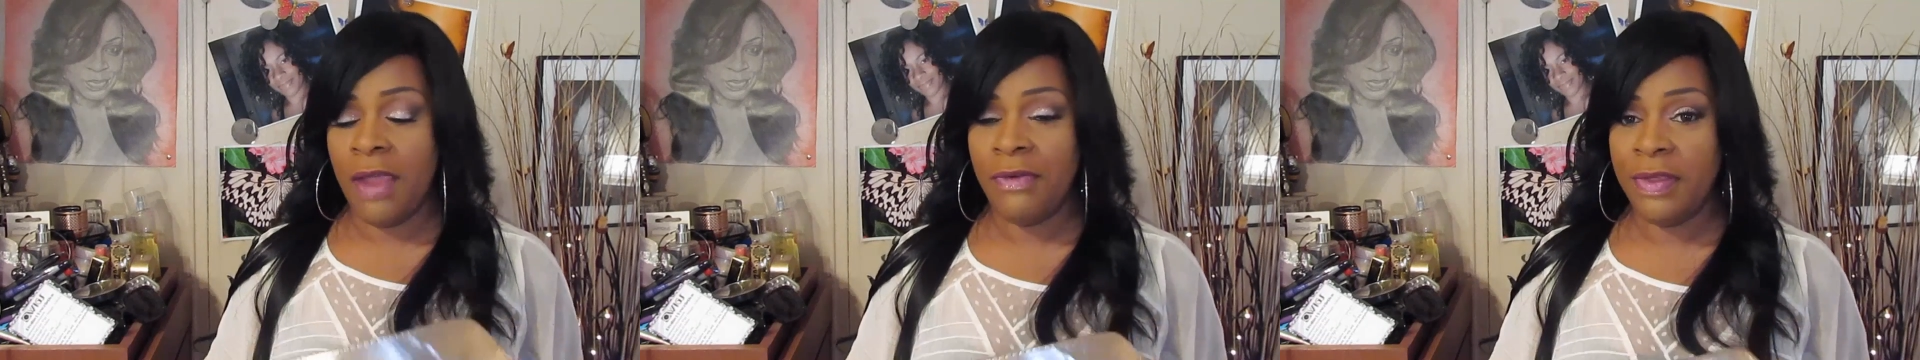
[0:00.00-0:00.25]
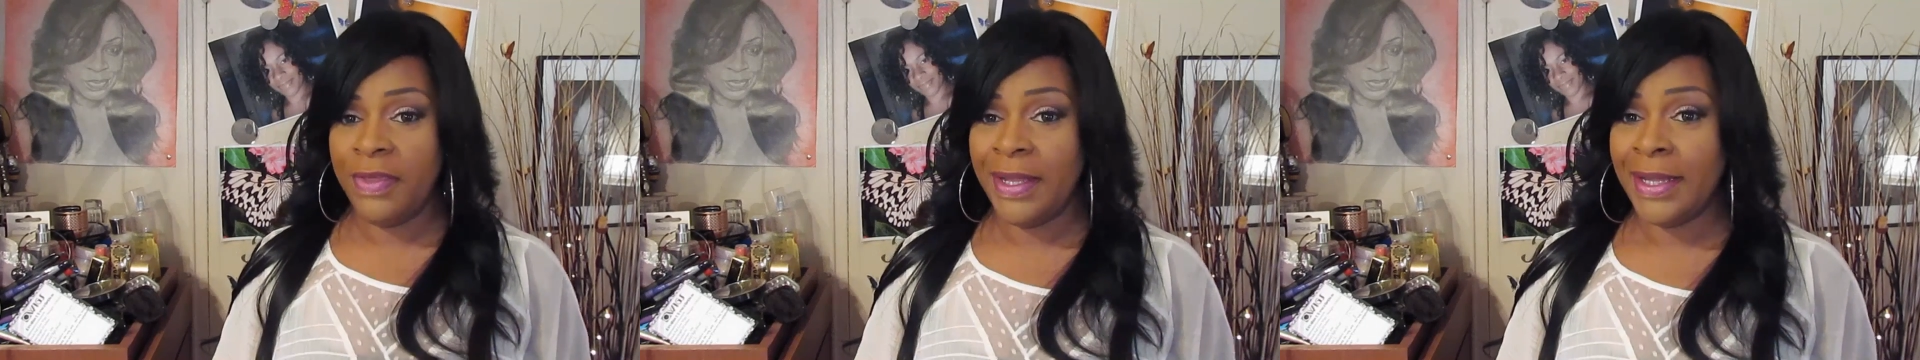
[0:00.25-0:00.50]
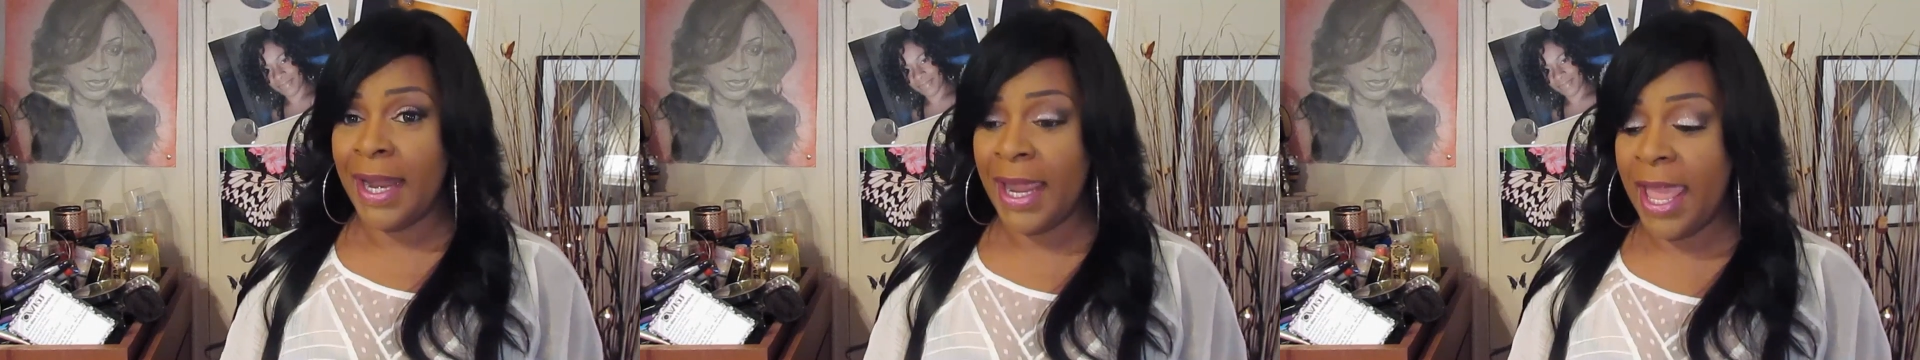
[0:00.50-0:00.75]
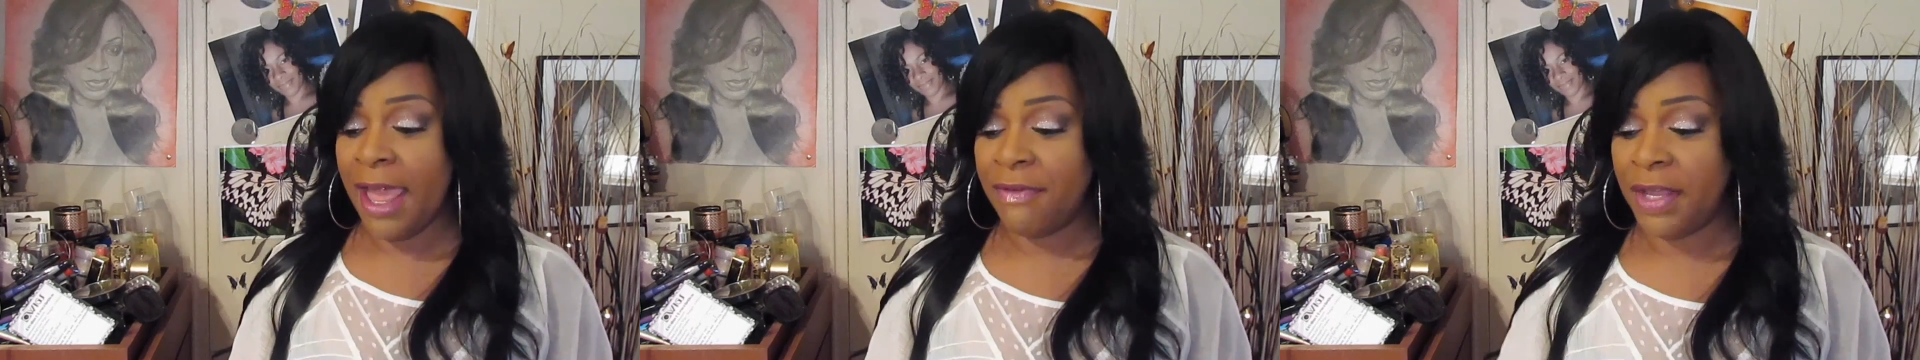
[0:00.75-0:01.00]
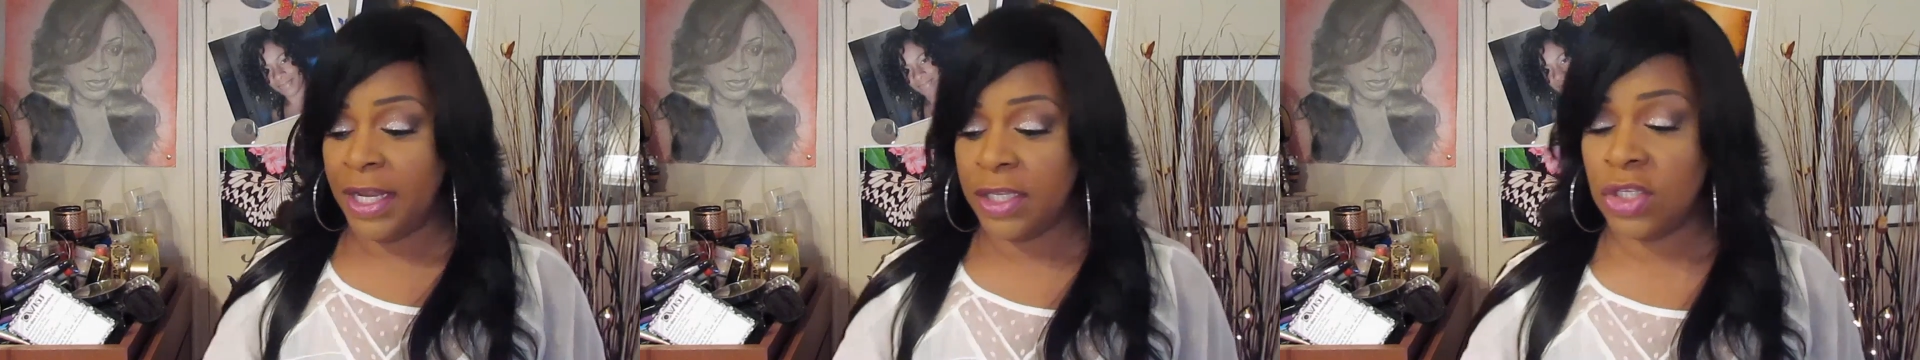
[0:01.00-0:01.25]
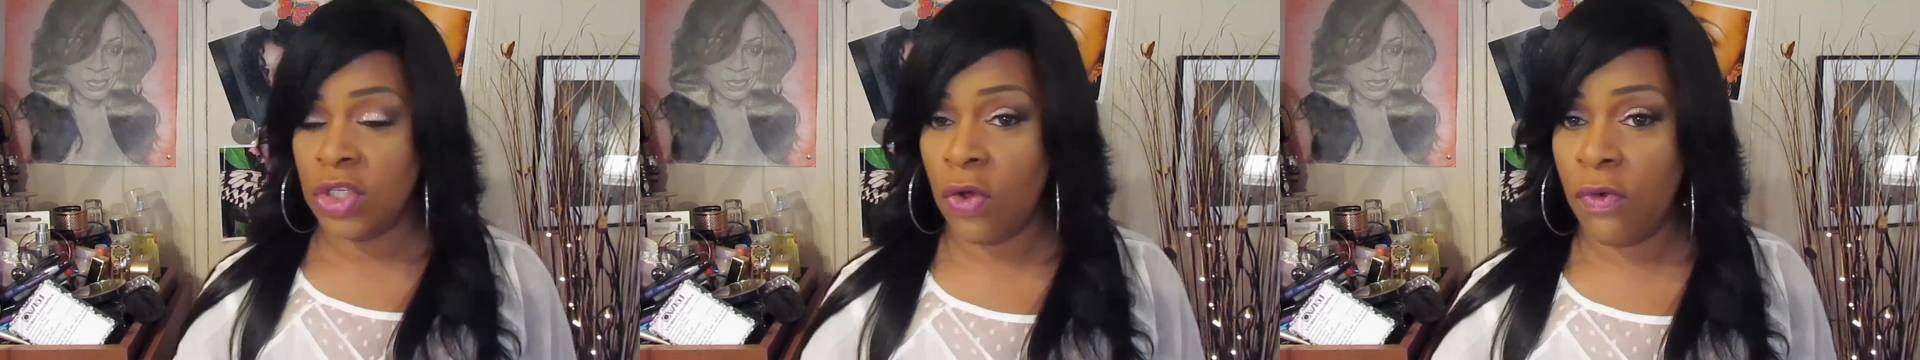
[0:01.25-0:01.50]
everything that I have in it
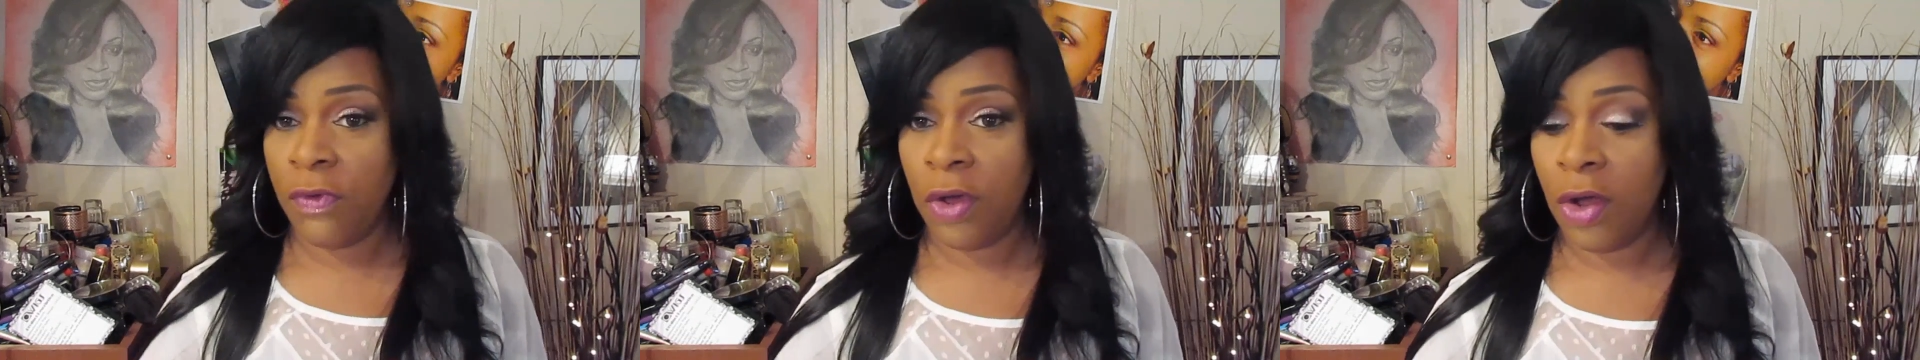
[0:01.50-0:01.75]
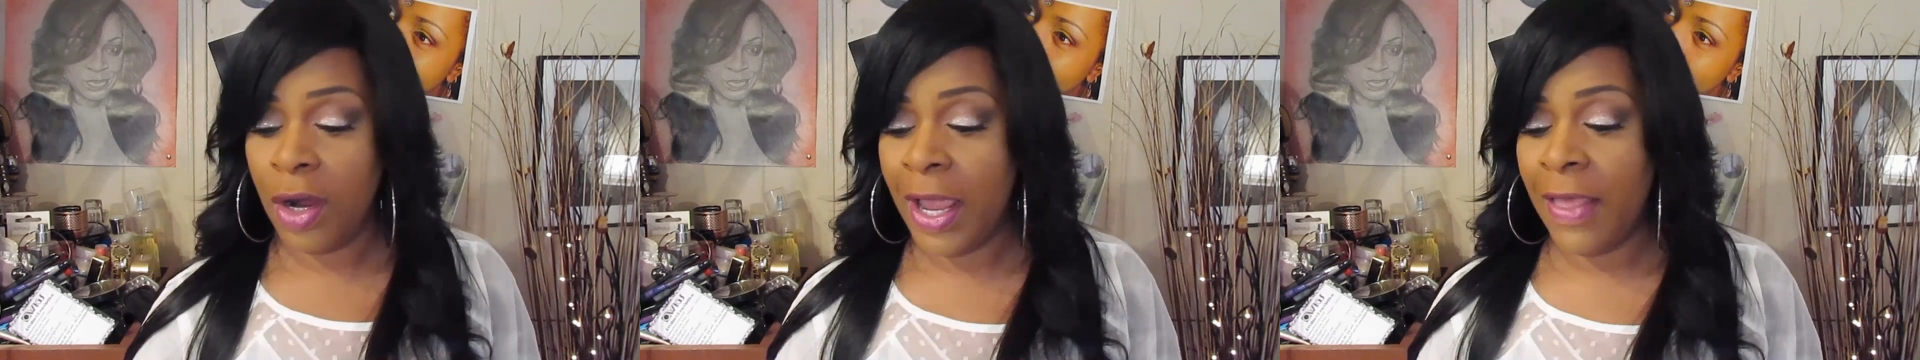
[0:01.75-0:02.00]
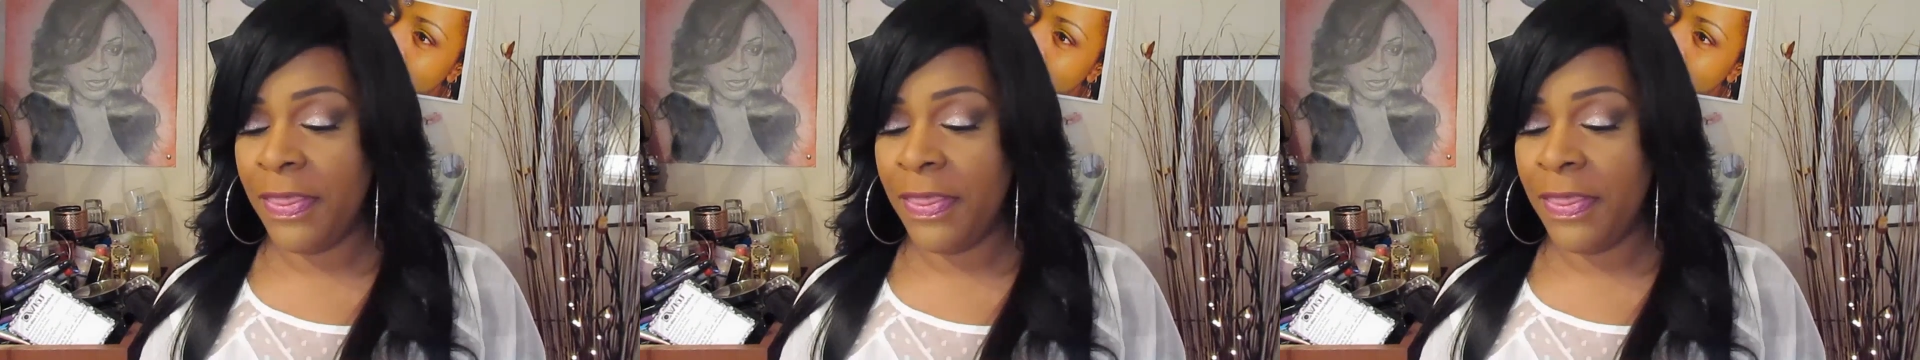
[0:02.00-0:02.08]
so far,